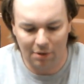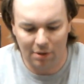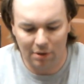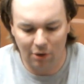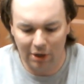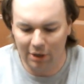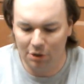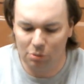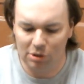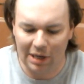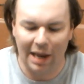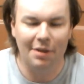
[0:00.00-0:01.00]
all I used
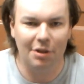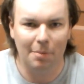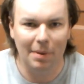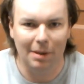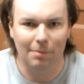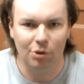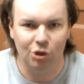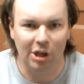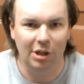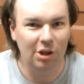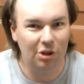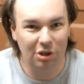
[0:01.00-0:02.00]
was a lathe and a milling
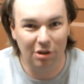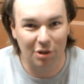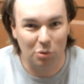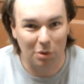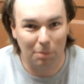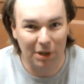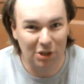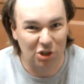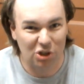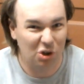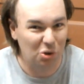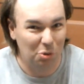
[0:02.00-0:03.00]
machine. You could do this with a piece of
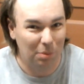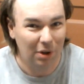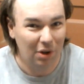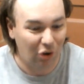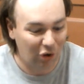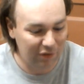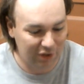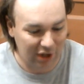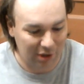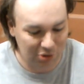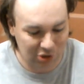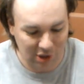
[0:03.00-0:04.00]
tube, or even an
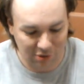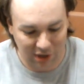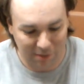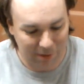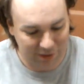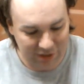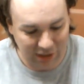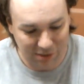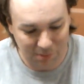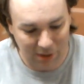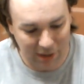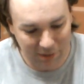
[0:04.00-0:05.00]
old socket, but I'll tell you
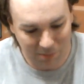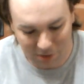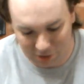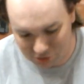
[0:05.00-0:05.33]
what, it works